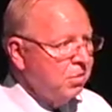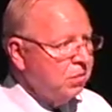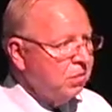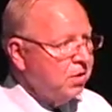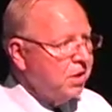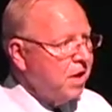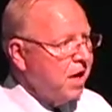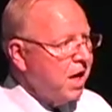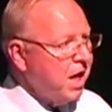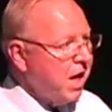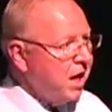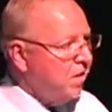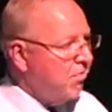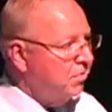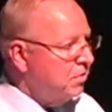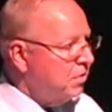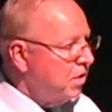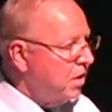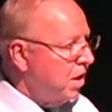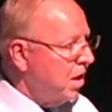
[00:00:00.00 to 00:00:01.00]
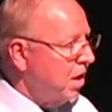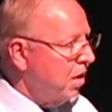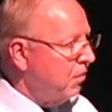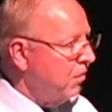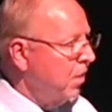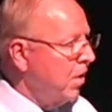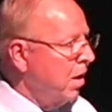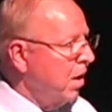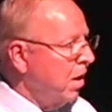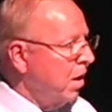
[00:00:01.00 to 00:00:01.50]
we have to have
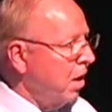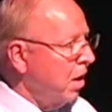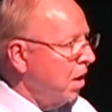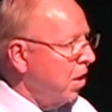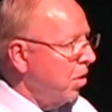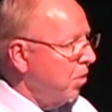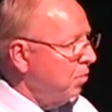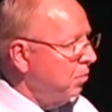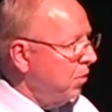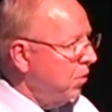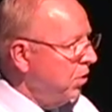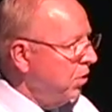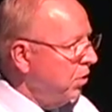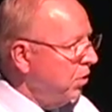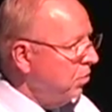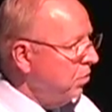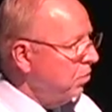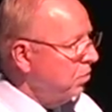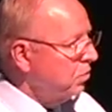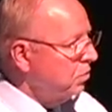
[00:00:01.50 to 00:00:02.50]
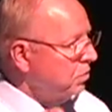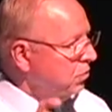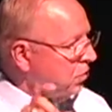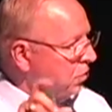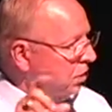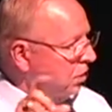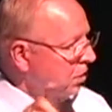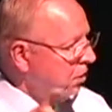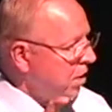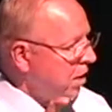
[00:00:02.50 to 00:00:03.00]
our people to
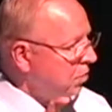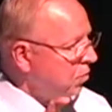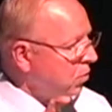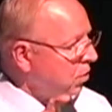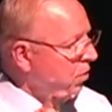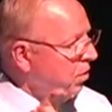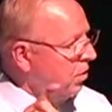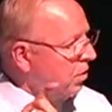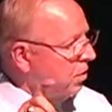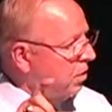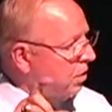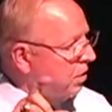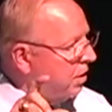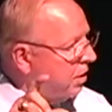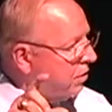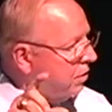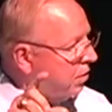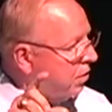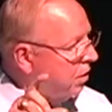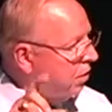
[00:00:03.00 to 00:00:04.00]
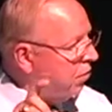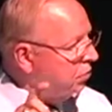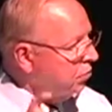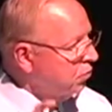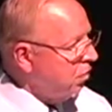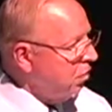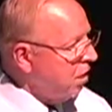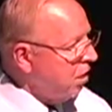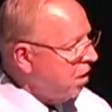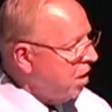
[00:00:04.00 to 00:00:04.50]
the level that they are
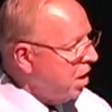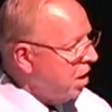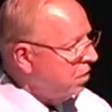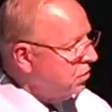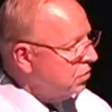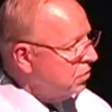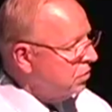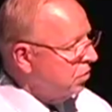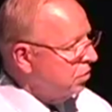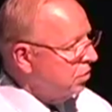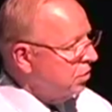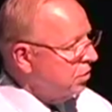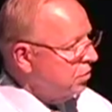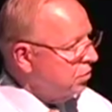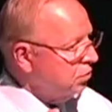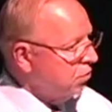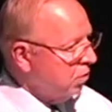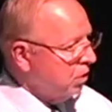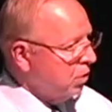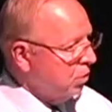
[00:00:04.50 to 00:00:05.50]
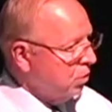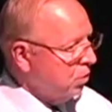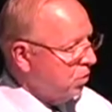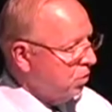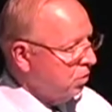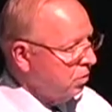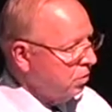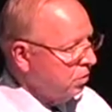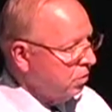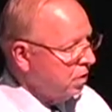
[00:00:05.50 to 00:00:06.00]
constantly trainable,
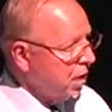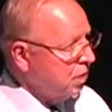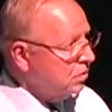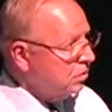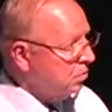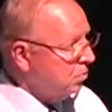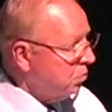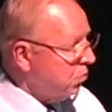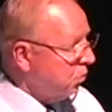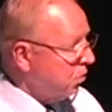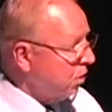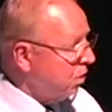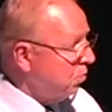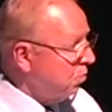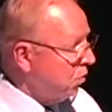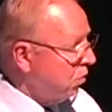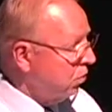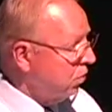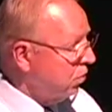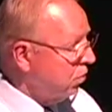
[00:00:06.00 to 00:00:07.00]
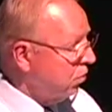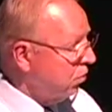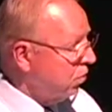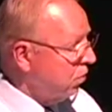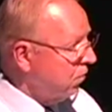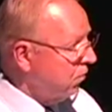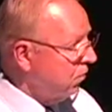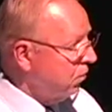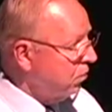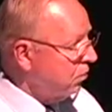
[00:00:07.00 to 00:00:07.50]
and that's a component of
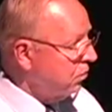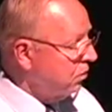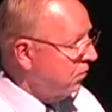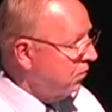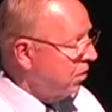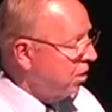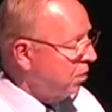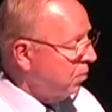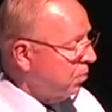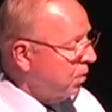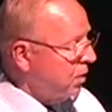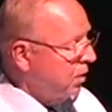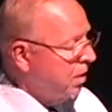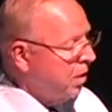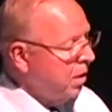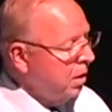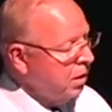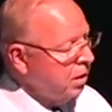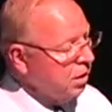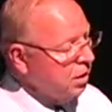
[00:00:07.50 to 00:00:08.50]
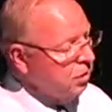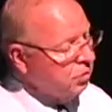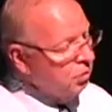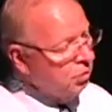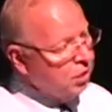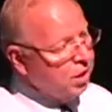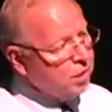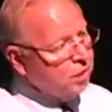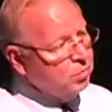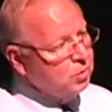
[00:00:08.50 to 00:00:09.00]
workforce development. In the
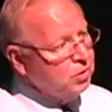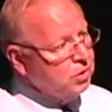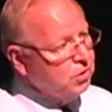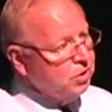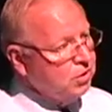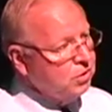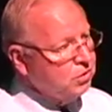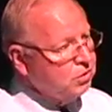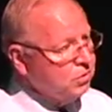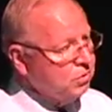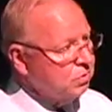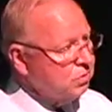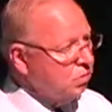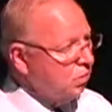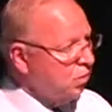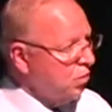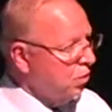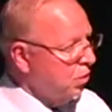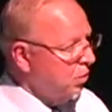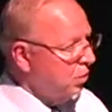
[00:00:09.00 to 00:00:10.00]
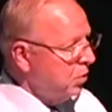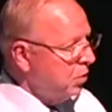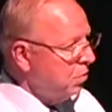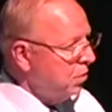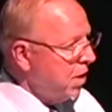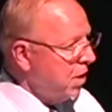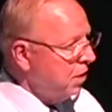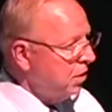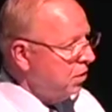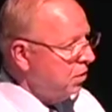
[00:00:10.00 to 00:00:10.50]
recommendations that we're going to be
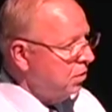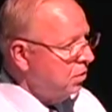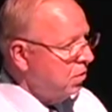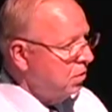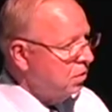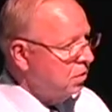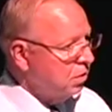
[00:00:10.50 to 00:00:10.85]
making